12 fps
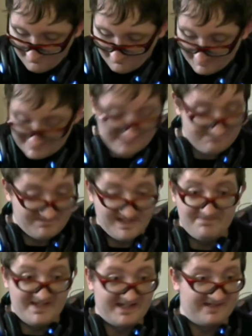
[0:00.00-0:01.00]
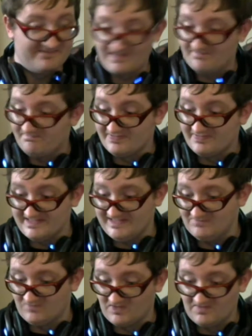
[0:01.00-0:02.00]
Like, this may make it
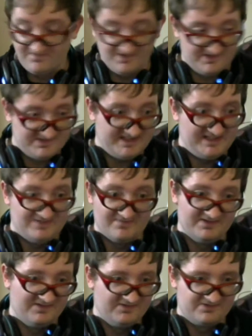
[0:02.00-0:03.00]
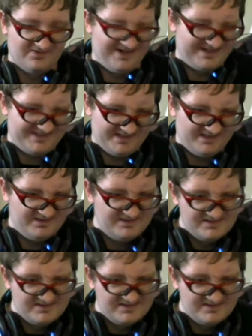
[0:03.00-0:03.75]
completely worthless to anyone who's collecting.